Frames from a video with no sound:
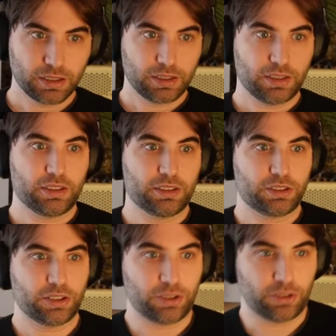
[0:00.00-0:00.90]

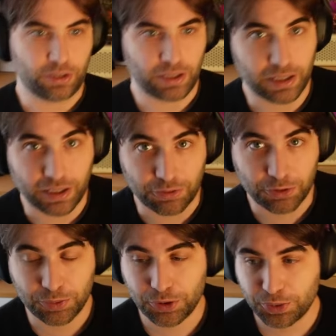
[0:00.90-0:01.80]
So
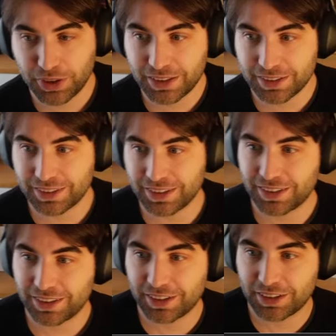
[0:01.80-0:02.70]
reviewing the